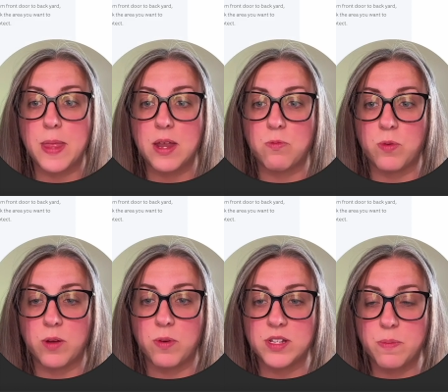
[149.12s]
then what I
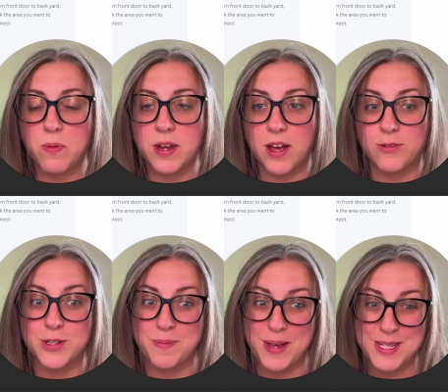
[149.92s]
want to point out
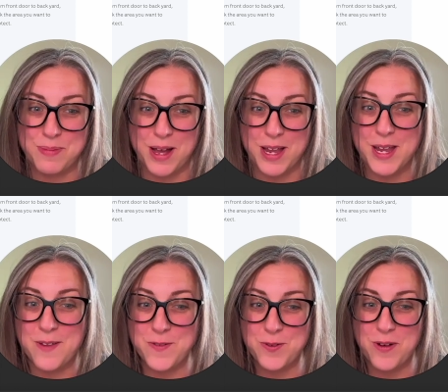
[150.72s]
to Best Buy,
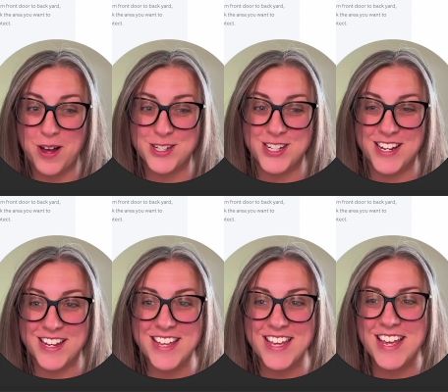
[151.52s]
if you're watching,